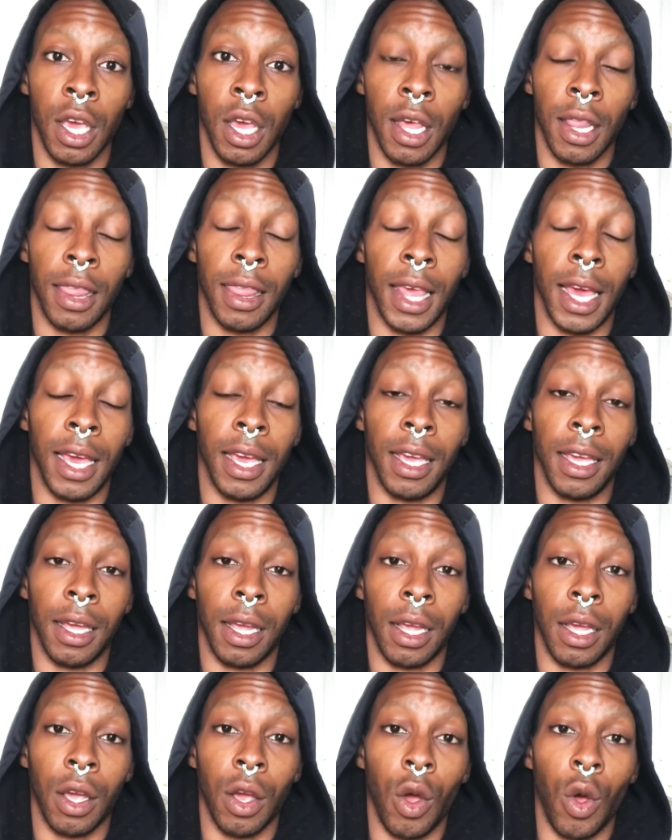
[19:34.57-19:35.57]
Like,
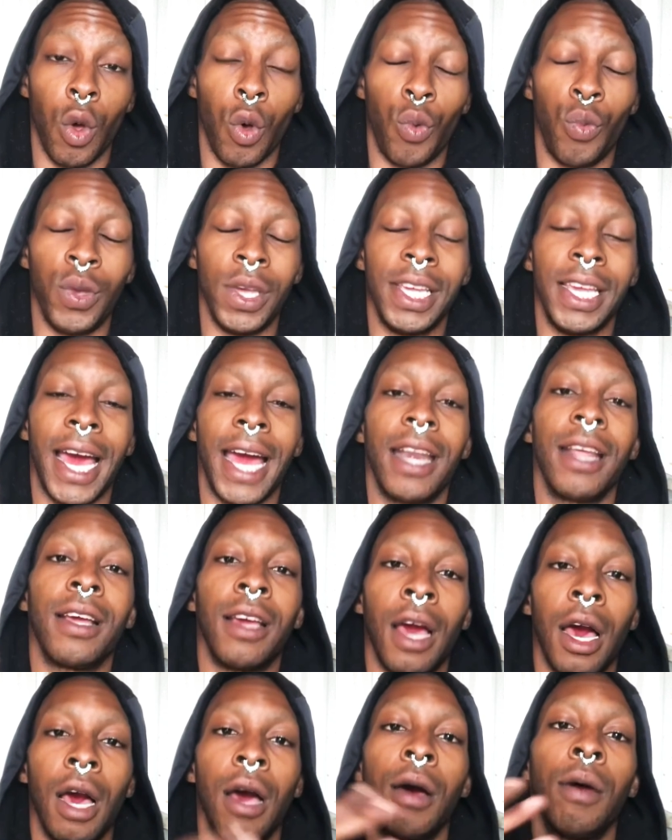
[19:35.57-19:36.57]
we got to
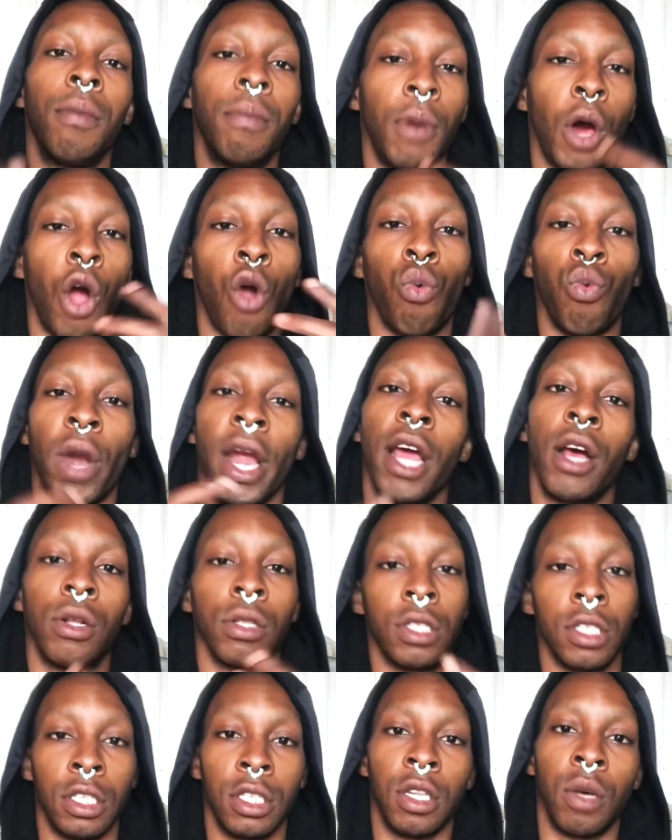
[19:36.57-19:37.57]
come around
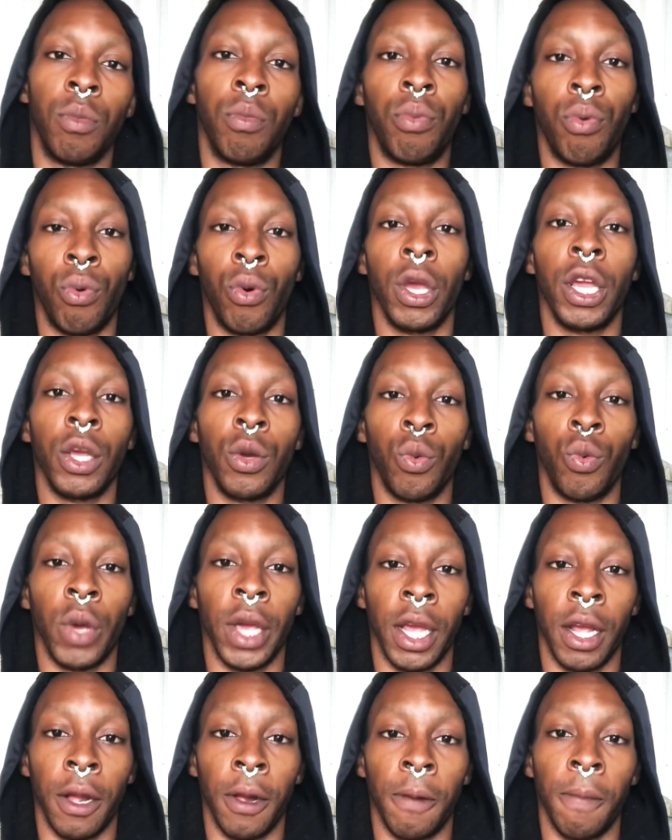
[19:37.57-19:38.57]
to some point
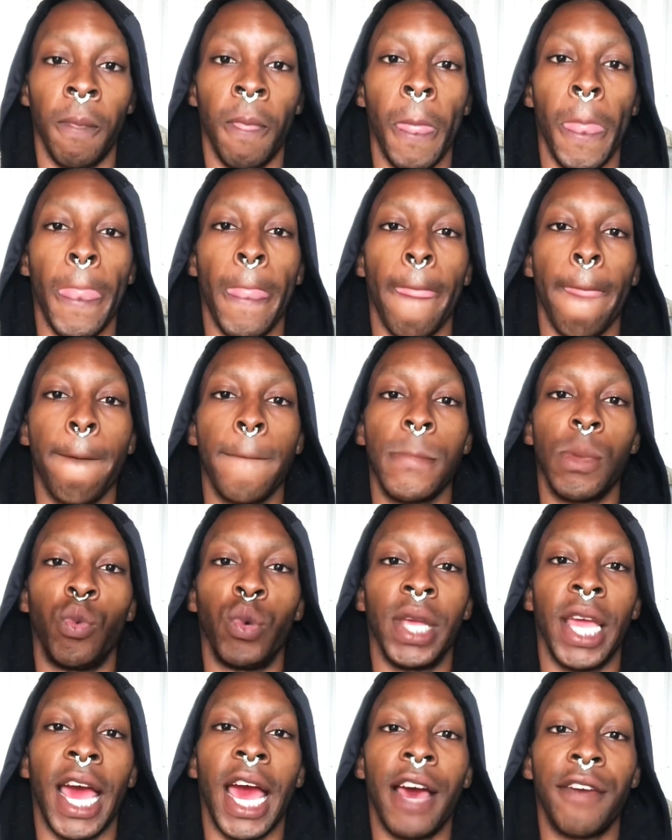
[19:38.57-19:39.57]
where we
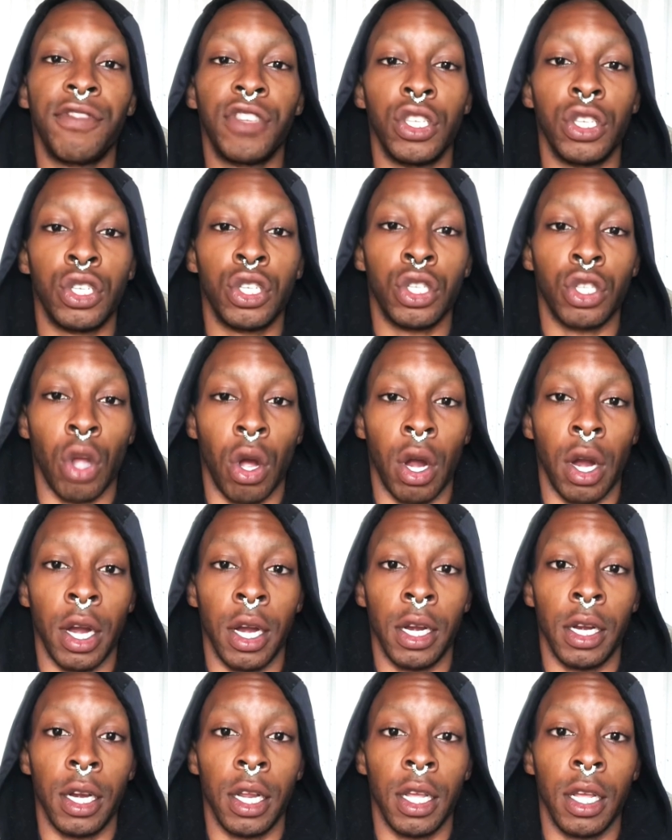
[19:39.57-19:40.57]
have to
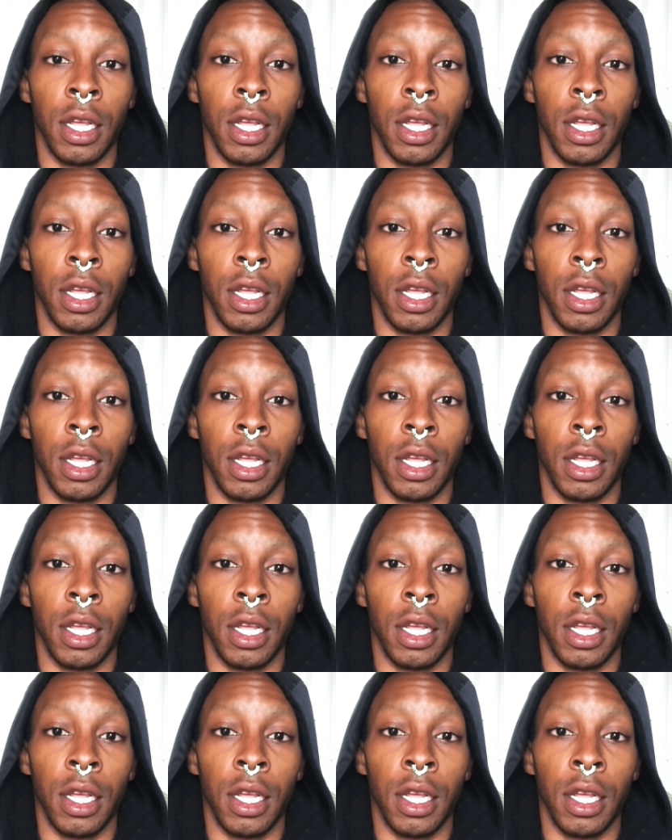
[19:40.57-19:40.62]
start